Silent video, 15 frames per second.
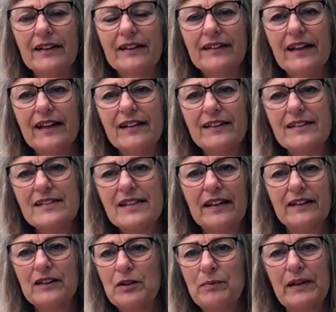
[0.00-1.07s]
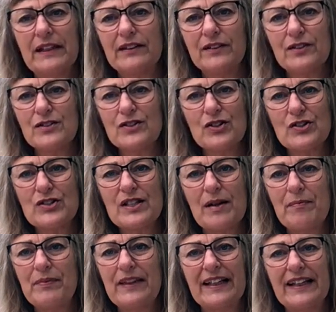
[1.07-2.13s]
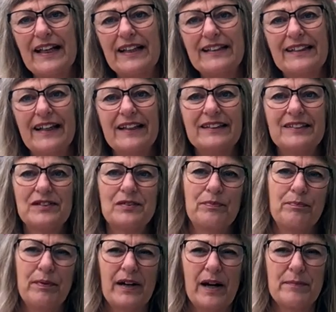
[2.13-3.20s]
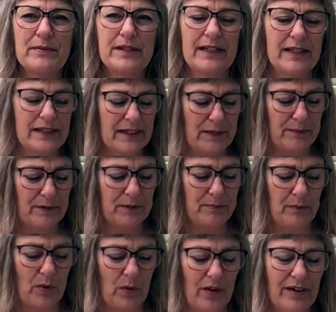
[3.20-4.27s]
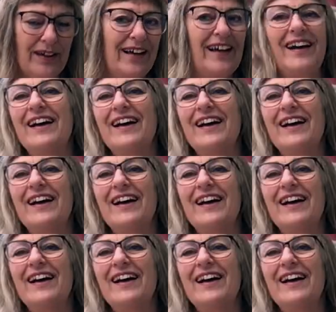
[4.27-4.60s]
10 centimeters or something like that, perhaps a little bit more,